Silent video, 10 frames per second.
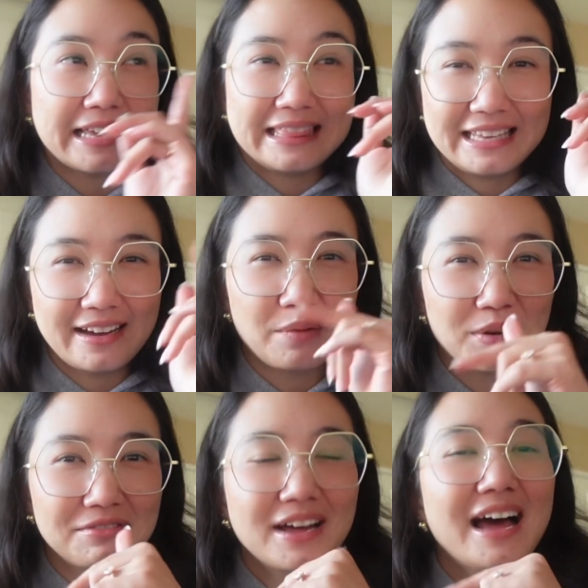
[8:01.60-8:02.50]
think I would
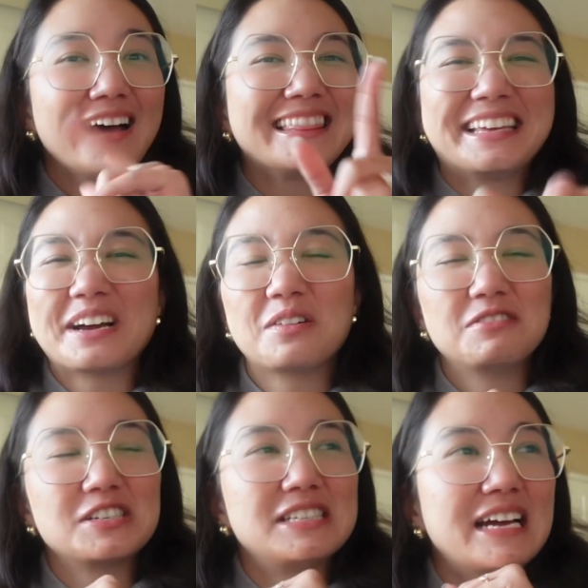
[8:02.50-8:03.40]
have
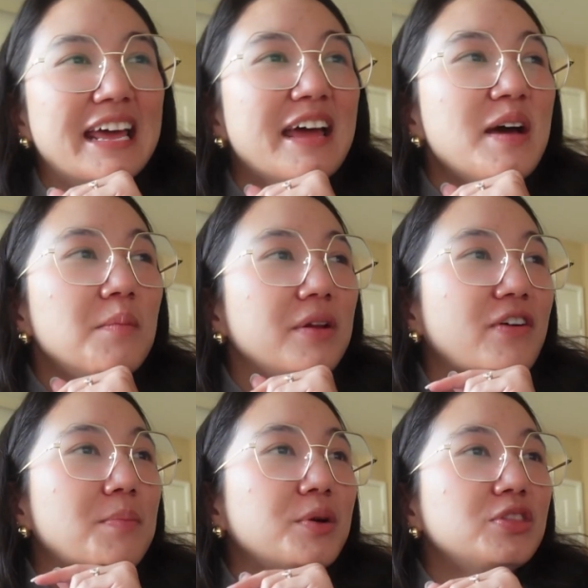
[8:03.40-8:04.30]
just done it. But if
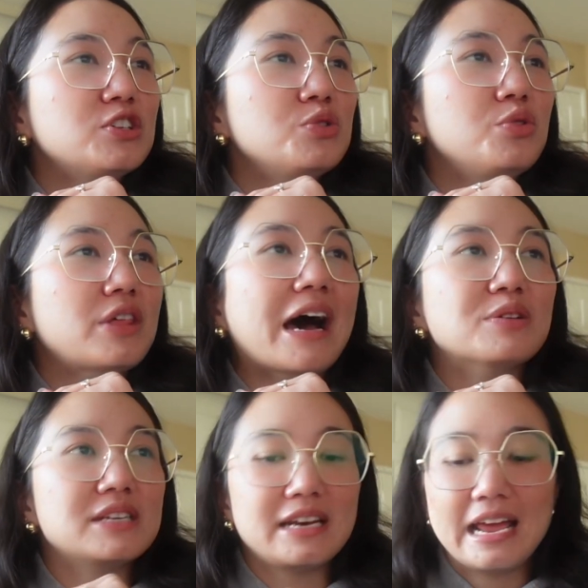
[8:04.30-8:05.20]
I put the
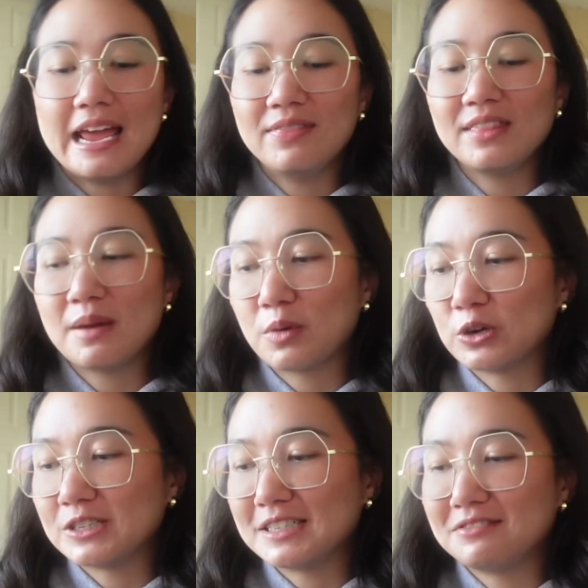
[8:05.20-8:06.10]
$2,000 in the
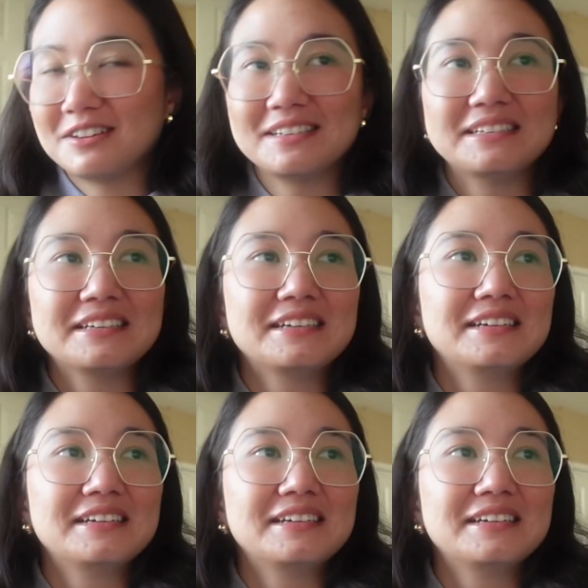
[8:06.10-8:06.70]
emergency fund,